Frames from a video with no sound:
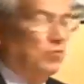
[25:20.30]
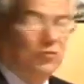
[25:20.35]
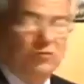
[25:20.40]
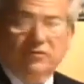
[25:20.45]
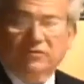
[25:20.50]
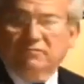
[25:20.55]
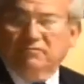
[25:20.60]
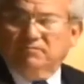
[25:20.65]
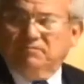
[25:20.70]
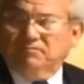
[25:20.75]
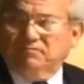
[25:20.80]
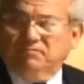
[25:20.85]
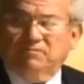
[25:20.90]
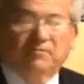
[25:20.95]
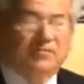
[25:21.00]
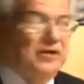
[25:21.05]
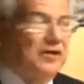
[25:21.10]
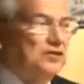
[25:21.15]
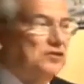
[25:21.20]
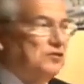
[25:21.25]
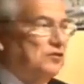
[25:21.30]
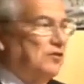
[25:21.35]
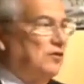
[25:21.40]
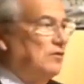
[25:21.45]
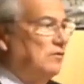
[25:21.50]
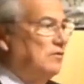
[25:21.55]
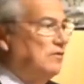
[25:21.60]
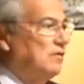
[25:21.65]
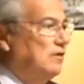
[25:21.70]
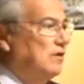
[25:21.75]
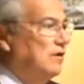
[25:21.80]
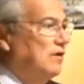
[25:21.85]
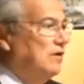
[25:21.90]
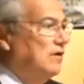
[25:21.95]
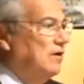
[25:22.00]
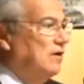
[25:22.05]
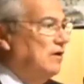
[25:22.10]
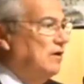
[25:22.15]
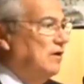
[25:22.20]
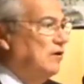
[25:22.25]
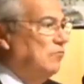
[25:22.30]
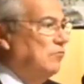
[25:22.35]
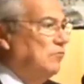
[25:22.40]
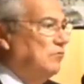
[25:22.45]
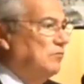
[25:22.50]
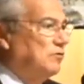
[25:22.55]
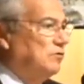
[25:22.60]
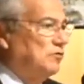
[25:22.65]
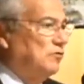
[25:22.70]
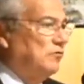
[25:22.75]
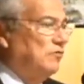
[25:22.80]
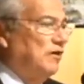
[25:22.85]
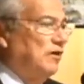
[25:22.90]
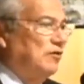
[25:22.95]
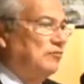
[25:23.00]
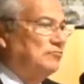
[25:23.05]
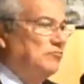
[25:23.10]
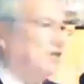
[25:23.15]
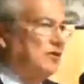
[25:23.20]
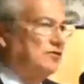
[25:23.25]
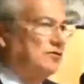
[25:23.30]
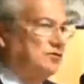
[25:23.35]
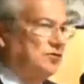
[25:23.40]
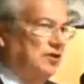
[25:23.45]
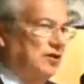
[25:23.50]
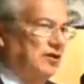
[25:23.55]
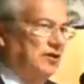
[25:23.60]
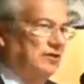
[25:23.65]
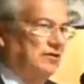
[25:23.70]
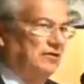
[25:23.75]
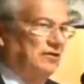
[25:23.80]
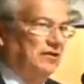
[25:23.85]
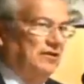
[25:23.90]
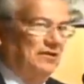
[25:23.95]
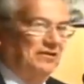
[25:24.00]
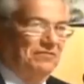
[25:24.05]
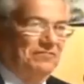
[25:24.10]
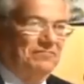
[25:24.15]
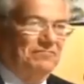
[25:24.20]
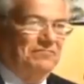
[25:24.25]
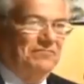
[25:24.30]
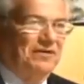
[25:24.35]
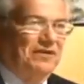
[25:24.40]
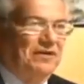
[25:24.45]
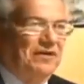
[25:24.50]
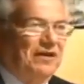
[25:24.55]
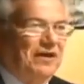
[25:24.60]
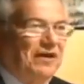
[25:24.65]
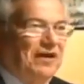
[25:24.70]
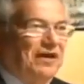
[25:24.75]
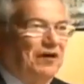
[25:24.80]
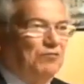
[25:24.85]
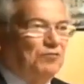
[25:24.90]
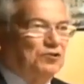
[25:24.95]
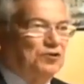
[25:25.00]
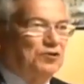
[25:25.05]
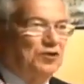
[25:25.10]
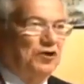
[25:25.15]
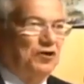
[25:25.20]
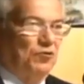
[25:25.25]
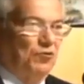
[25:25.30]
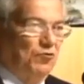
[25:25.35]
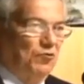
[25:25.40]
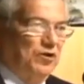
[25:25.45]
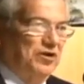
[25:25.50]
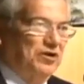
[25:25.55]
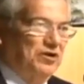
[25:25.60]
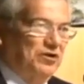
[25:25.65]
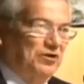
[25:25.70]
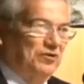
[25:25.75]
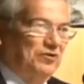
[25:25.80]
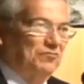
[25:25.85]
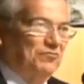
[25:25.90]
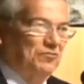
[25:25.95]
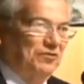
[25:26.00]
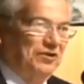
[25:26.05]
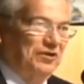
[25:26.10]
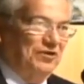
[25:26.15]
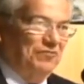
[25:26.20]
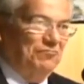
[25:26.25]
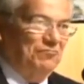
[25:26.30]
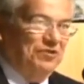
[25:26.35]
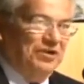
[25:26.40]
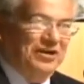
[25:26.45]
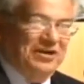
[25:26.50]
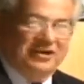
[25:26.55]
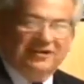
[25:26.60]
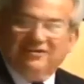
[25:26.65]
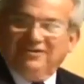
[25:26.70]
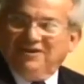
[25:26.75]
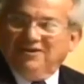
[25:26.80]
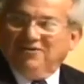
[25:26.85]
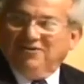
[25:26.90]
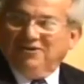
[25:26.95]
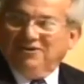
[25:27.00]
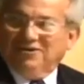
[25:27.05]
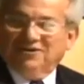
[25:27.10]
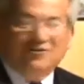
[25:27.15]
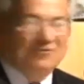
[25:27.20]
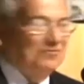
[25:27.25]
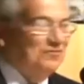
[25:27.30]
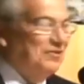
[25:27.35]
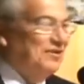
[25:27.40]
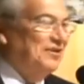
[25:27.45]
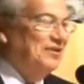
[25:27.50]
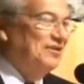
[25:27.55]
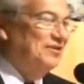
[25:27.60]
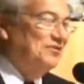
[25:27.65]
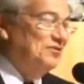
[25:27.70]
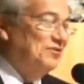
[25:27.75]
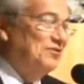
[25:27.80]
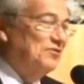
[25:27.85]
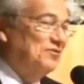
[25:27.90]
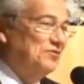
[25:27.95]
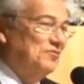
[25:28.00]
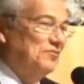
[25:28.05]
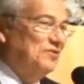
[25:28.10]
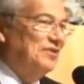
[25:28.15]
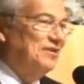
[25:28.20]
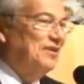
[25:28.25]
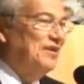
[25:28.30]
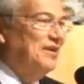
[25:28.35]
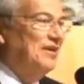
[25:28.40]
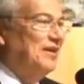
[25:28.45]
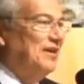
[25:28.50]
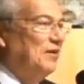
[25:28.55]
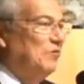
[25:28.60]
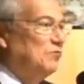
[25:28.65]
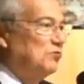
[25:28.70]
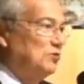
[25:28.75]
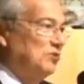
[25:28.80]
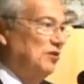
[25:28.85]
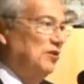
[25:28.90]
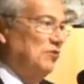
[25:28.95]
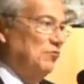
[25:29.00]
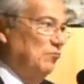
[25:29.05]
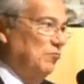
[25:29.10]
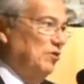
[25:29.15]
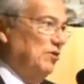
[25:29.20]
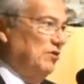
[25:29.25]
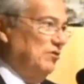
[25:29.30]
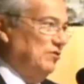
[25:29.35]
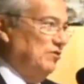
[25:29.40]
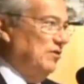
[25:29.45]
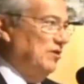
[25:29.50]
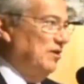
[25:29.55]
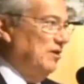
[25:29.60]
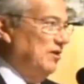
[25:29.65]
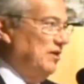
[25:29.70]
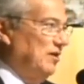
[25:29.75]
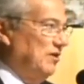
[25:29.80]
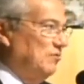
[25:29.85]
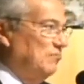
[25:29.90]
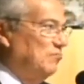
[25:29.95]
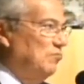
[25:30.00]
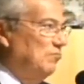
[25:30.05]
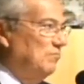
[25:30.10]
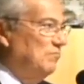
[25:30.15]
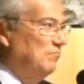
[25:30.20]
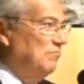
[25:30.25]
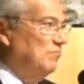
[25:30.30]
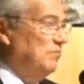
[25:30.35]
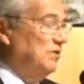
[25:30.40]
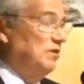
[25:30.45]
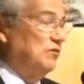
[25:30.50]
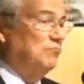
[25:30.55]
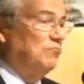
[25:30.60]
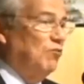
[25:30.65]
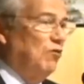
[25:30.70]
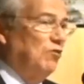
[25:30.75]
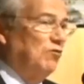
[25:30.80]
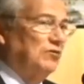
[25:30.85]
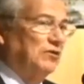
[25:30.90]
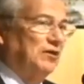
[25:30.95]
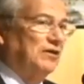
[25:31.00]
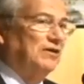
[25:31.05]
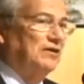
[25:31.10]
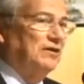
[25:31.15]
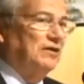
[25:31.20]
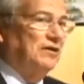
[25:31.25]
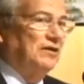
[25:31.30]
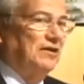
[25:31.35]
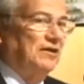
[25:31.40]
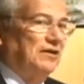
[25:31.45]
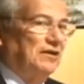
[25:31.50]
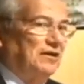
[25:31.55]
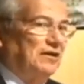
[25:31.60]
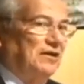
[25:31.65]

are important based on what Mr. Krause has said, and I was not aware when I read that article that he took to me, I was not aware that I had been quoted,